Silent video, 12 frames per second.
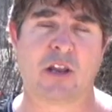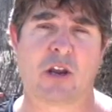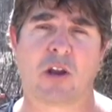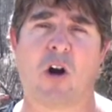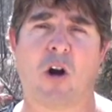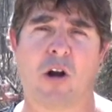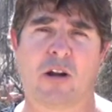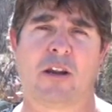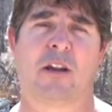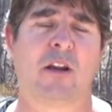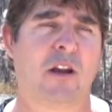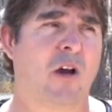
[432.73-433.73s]
their yard.
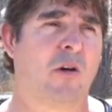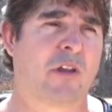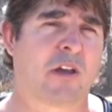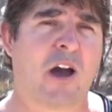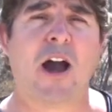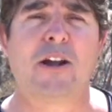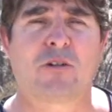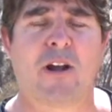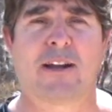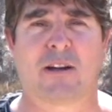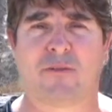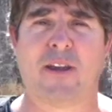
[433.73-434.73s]
And you know, the
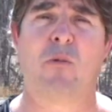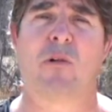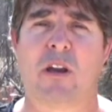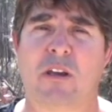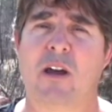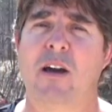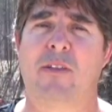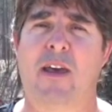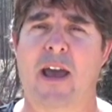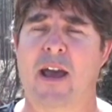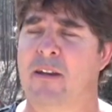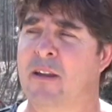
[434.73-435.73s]
contractor, if he would have done
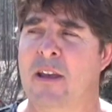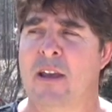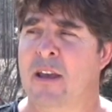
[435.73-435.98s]
that,